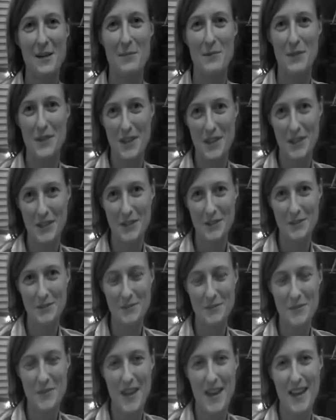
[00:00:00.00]
Yamarino,
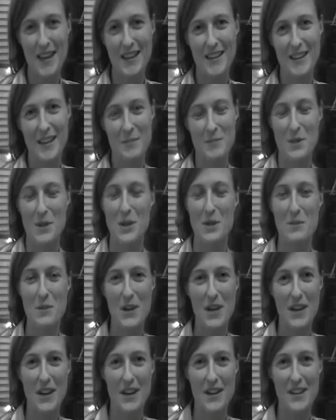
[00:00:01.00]
and I'm a
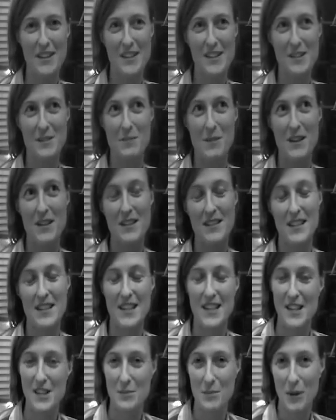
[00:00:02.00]
community artist based
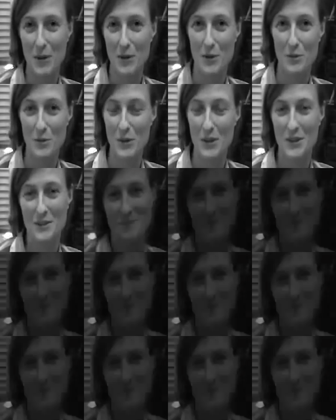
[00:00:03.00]
in East Baltimore.